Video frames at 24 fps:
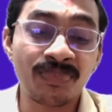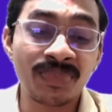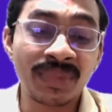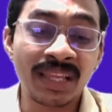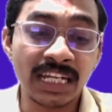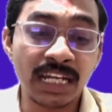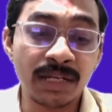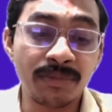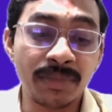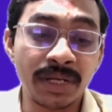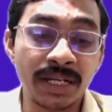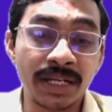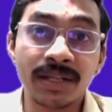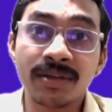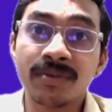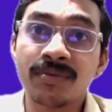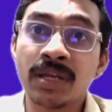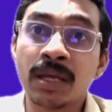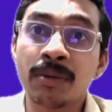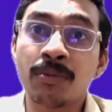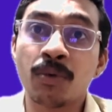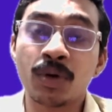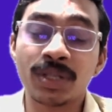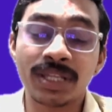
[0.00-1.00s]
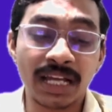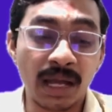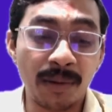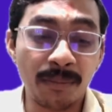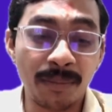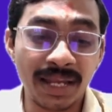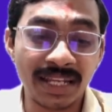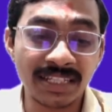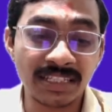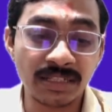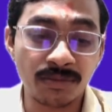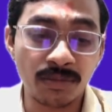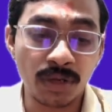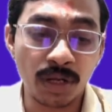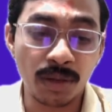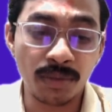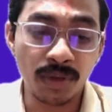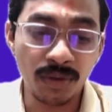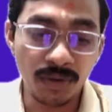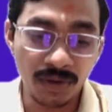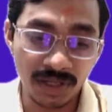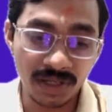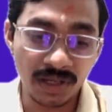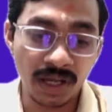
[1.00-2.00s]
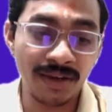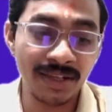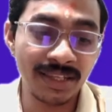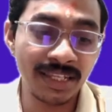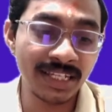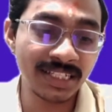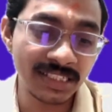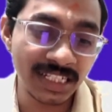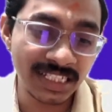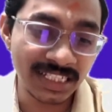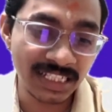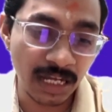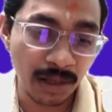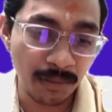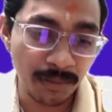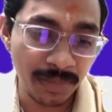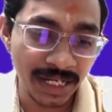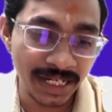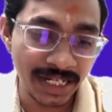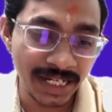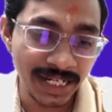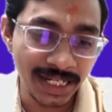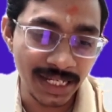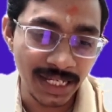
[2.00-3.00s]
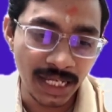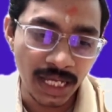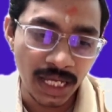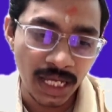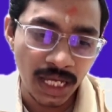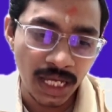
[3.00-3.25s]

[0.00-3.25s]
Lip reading: statement about the comparison problem. I will just complete it.